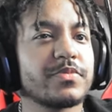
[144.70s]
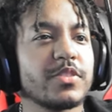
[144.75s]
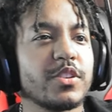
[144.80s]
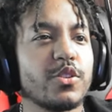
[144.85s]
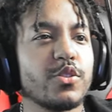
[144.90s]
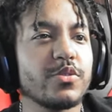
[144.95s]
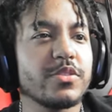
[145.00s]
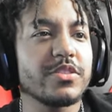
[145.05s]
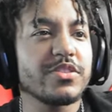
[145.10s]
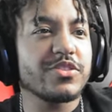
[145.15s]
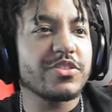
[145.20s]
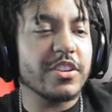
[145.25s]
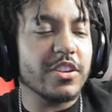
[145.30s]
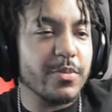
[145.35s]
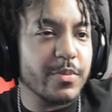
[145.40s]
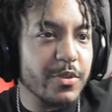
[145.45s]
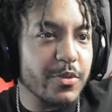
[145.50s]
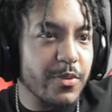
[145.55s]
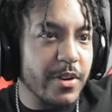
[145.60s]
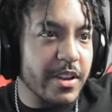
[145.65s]
Who this
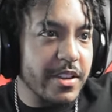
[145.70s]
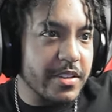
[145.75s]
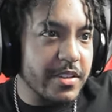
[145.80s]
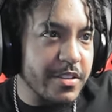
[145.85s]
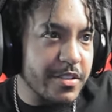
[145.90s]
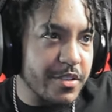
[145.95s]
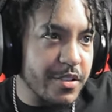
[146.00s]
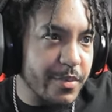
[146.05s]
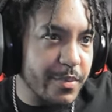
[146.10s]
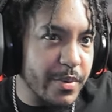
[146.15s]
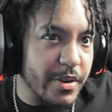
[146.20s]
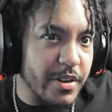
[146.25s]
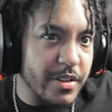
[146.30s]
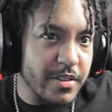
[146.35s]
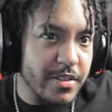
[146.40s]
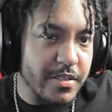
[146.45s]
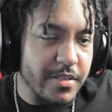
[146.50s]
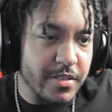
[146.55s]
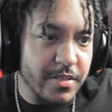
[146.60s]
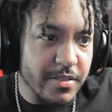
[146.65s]
gentleman right here,
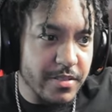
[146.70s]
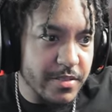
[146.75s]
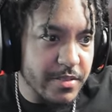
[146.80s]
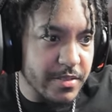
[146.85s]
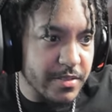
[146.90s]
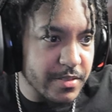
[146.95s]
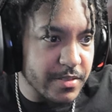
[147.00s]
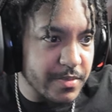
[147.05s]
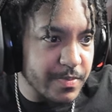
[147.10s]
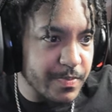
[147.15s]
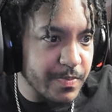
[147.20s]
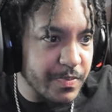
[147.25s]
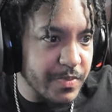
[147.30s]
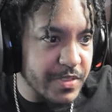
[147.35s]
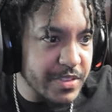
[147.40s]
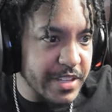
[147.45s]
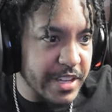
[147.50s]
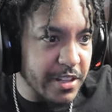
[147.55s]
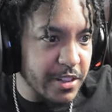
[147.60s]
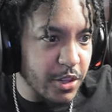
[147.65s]
bruh? Is
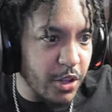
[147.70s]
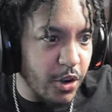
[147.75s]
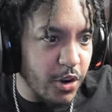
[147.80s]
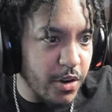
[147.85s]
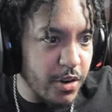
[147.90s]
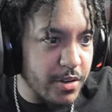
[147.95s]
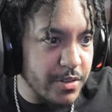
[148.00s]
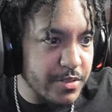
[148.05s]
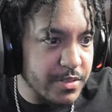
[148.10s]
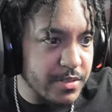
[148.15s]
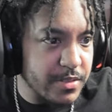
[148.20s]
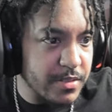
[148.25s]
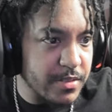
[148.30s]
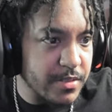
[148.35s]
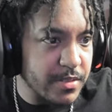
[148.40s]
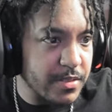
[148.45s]
that Lars?